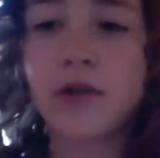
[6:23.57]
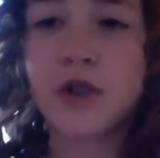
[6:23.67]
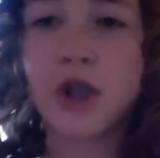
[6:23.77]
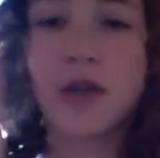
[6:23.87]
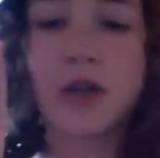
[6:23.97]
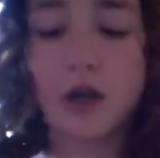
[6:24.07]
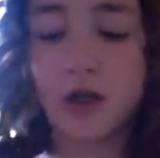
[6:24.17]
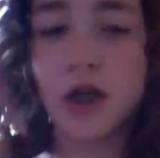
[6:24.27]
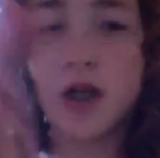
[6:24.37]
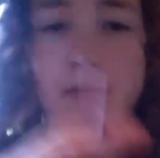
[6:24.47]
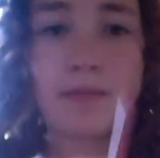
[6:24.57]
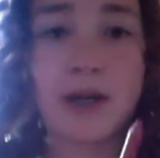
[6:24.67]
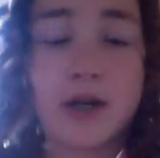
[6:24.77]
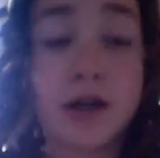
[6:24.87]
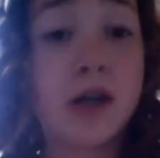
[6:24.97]
enjoy the color. My,
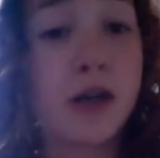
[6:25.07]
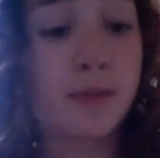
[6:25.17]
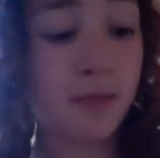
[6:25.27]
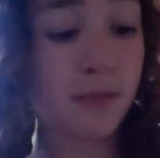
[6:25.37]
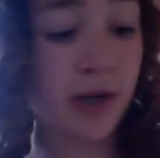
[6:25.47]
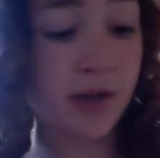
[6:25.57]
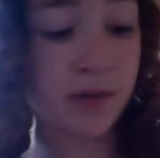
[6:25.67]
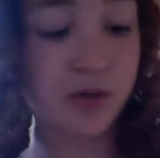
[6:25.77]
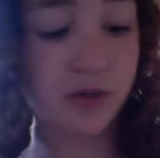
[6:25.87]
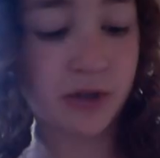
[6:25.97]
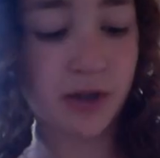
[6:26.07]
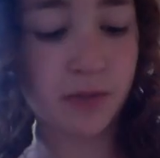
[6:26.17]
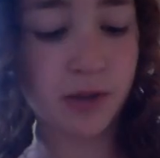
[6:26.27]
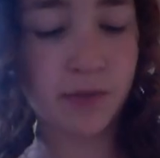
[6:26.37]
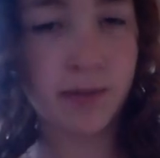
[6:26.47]
me and my customer are doing like
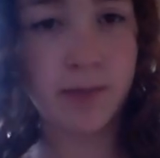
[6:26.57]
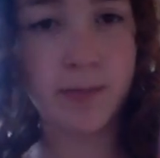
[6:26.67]
really weird